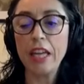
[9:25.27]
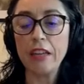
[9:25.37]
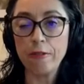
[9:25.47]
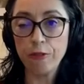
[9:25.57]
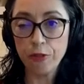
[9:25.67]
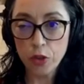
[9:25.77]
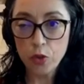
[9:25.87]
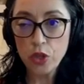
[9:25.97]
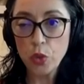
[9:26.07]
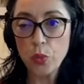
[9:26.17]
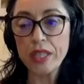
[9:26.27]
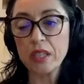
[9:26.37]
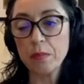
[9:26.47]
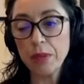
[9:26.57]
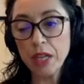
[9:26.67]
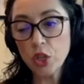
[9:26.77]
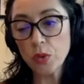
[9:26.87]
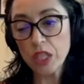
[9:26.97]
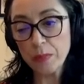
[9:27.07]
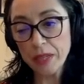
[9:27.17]
infused with speech,
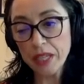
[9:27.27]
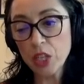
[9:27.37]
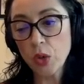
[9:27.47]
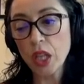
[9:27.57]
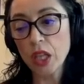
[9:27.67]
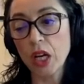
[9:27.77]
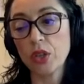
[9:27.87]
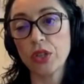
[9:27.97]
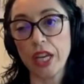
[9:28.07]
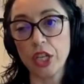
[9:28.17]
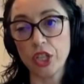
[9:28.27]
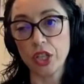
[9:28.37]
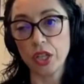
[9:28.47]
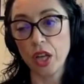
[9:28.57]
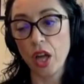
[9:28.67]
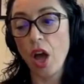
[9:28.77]
spiritual connotation,